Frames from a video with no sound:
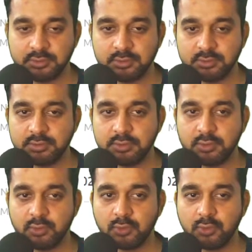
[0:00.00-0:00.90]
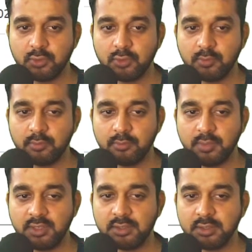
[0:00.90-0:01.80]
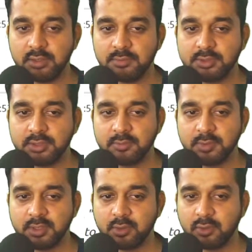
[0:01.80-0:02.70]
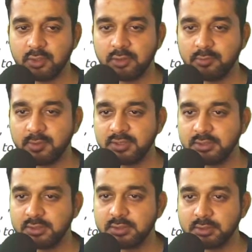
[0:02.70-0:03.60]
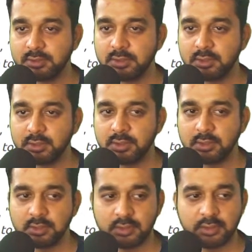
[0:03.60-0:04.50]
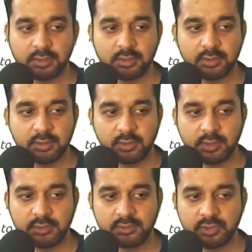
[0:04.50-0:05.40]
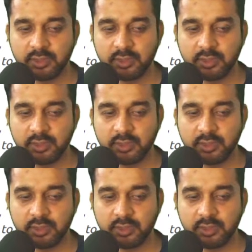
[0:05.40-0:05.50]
So meta description is missing on these pages. So let's check.